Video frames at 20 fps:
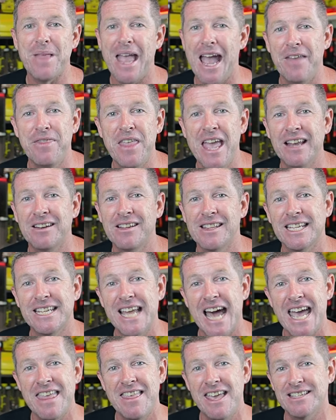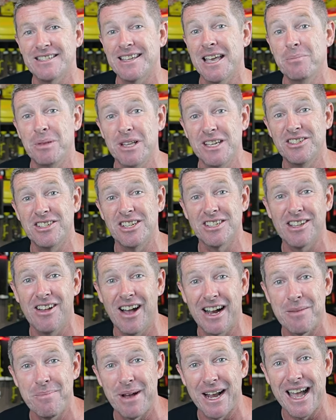At the end of the day, the assembly is just
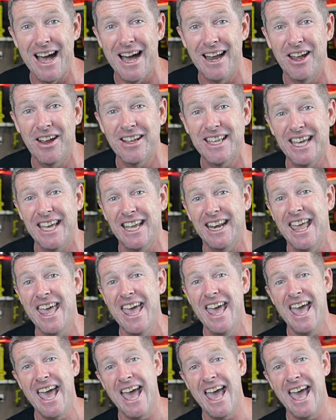like a Meccano kit,